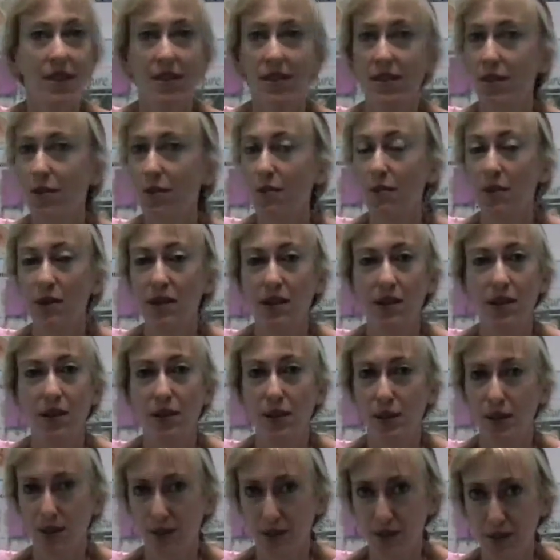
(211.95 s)
Nope. It's
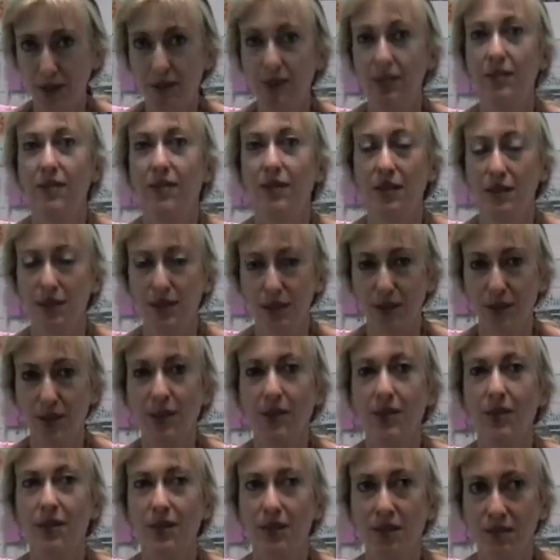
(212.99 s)
just like fresh
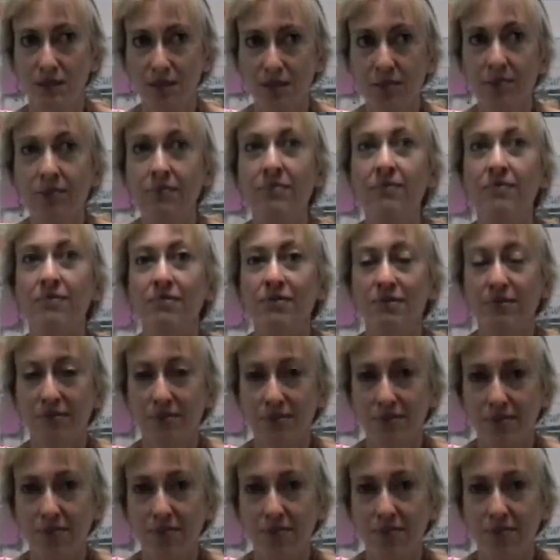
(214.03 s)
air, just kind of...